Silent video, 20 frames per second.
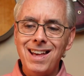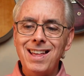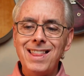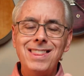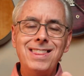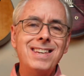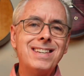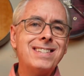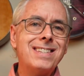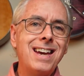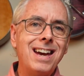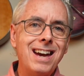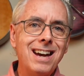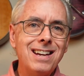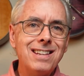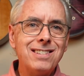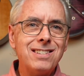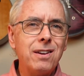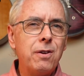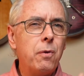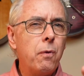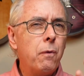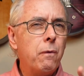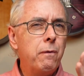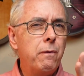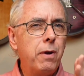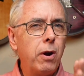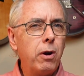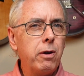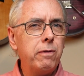This has
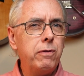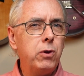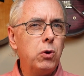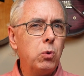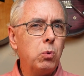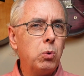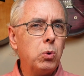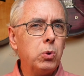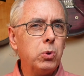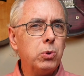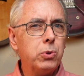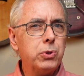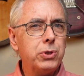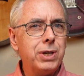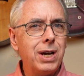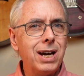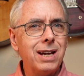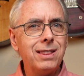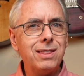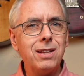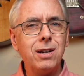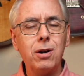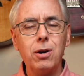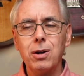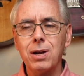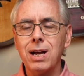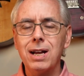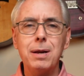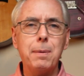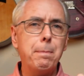very few rules yet. They're
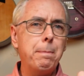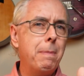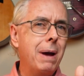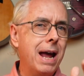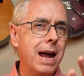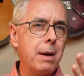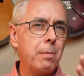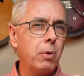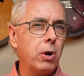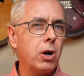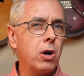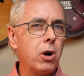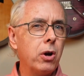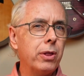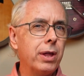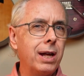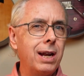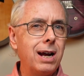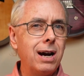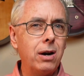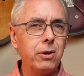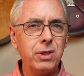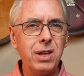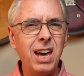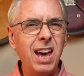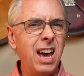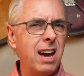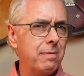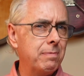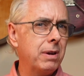kind of hammering all that out. They
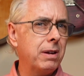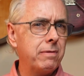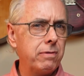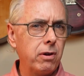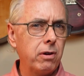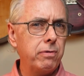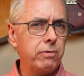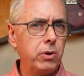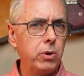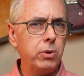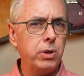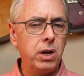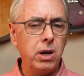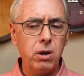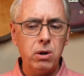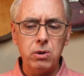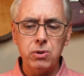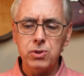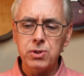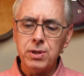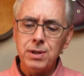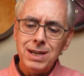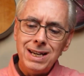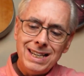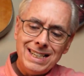have been for a few years.